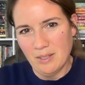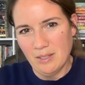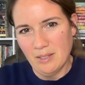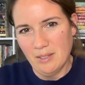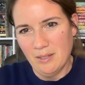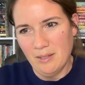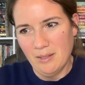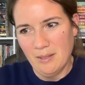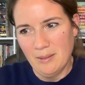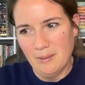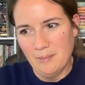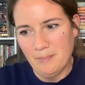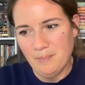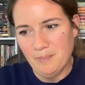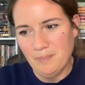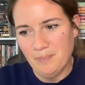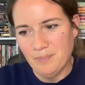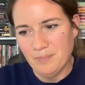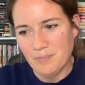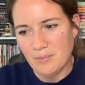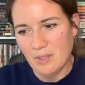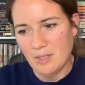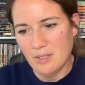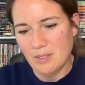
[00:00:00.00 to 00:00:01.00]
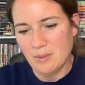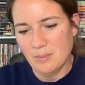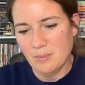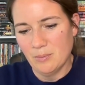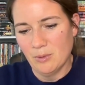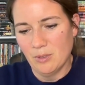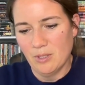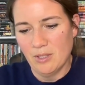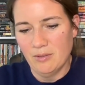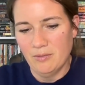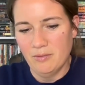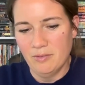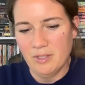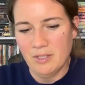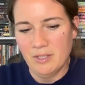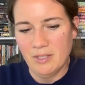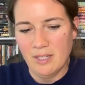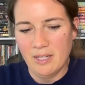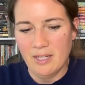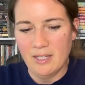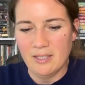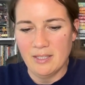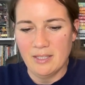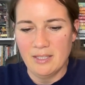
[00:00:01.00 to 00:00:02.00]
It's more of in
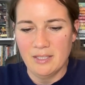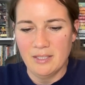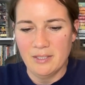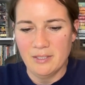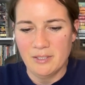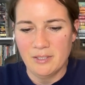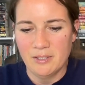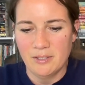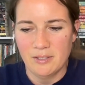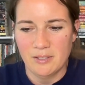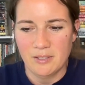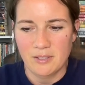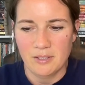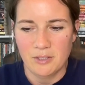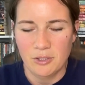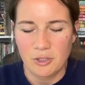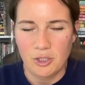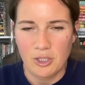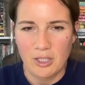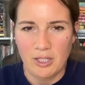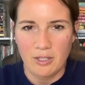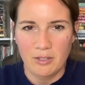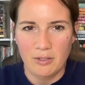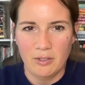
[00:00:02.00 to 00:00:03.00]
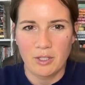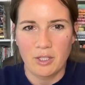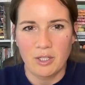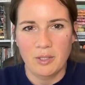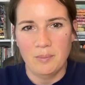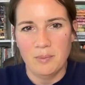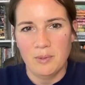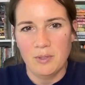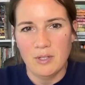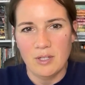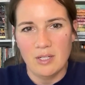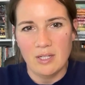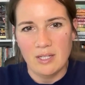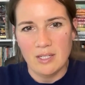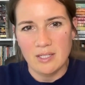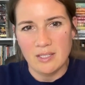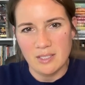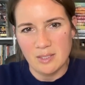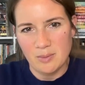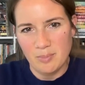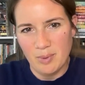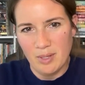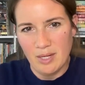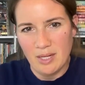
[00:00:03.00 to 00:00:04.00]
like this shared community
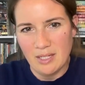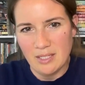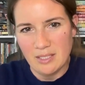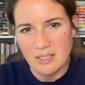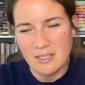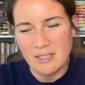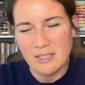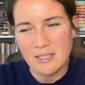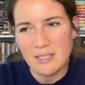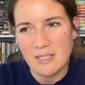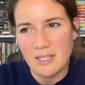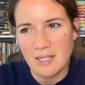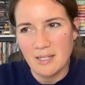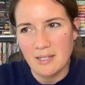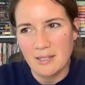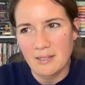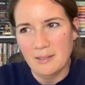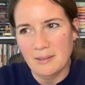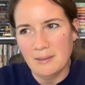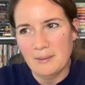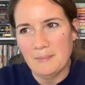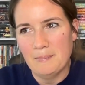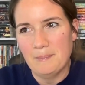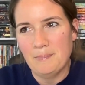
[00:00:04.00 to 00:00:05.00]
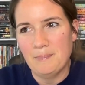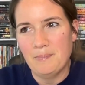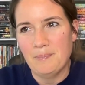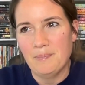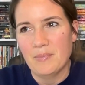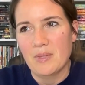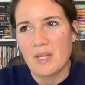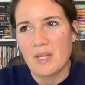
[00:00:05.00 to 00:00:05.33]
space. And